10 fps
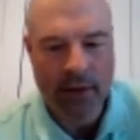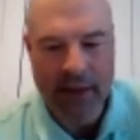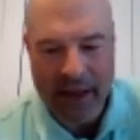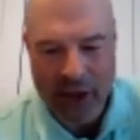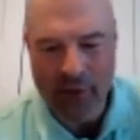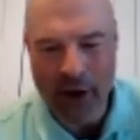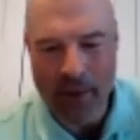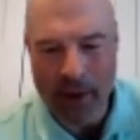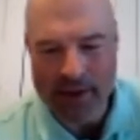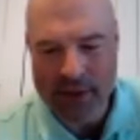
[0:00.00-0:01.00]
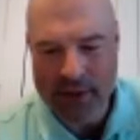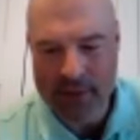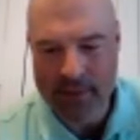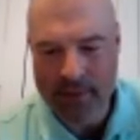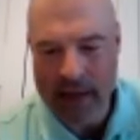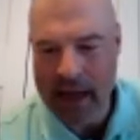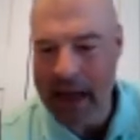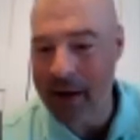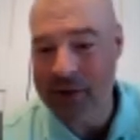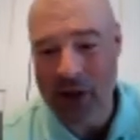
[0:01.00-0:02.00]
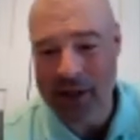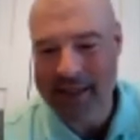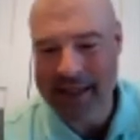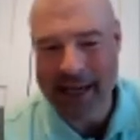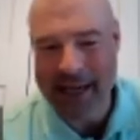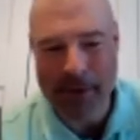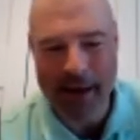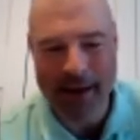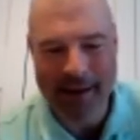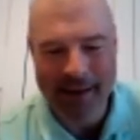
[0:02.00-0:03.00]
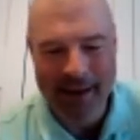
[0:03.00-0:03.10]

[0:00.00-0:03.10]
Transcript: Thank you very much. I was all excited about it.